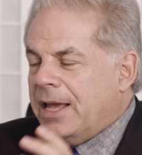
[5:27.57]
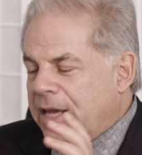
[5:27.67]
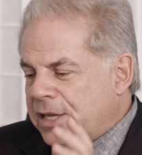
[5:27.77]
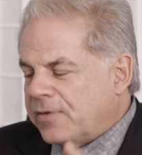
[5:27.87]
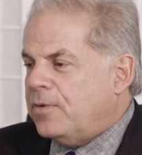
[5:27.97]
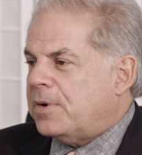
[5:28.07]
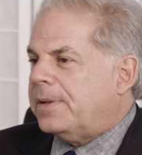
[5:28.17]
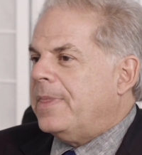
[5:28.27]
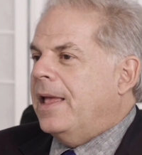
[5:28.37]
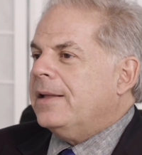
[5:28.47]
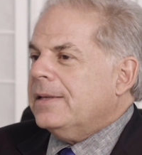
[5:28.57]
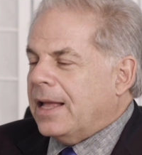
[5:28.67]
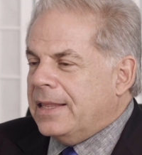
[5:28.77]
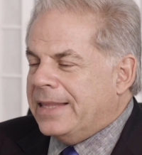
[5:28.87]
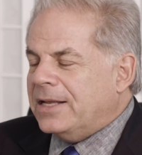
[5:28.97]
Yes, of course,
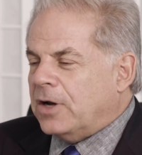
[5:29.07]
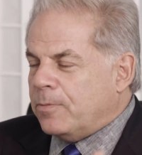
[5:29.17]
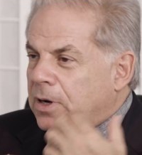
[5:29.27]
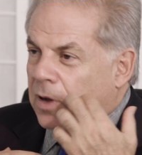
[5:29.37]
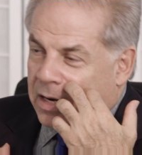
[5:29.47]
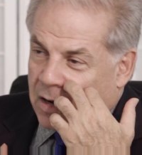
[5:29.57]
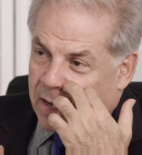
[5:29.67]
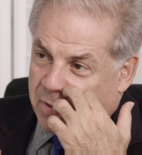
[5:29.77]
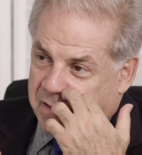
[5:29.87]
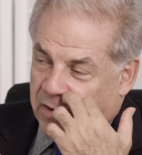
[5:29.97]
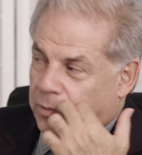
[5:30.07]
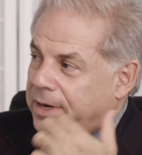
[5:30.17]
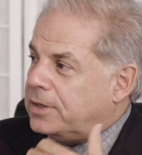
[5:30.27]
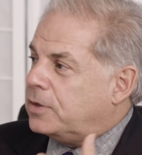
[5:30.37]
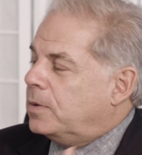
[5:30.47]
99.99% of what
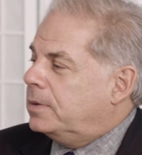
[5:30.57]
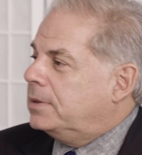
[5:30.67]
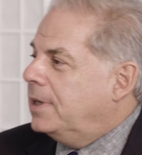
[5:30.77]
I do,